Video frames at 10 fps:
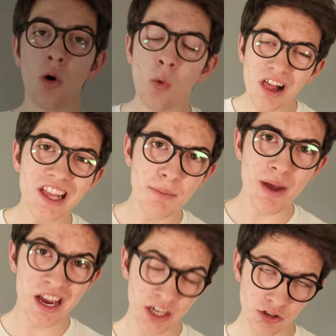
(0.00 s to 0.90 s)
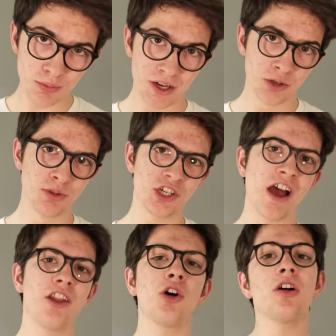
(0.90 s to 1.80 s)
Welcome back here to my YouTube
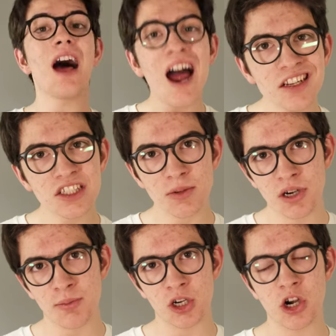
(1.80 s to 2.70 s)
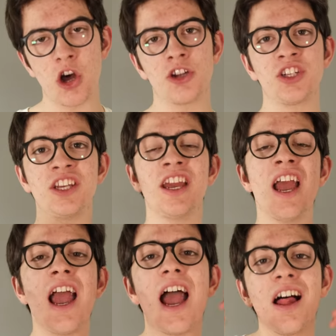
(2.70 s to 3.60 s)
channel, I'm Simone Bortolotti
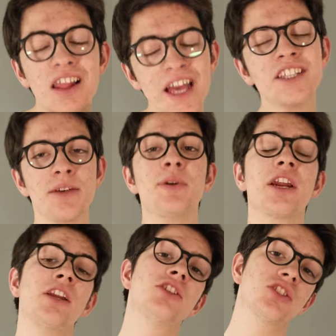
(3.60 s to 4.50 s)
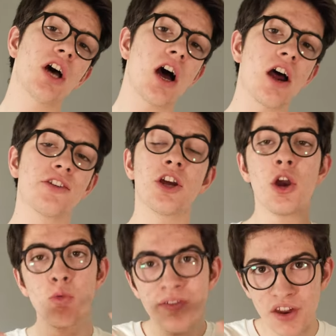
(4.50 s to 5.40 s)
and let's immediately start
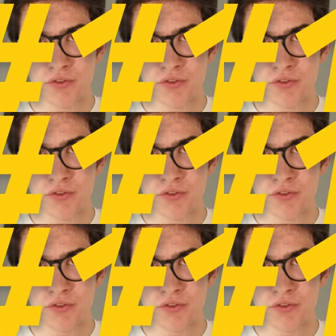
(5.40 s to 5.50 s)
with the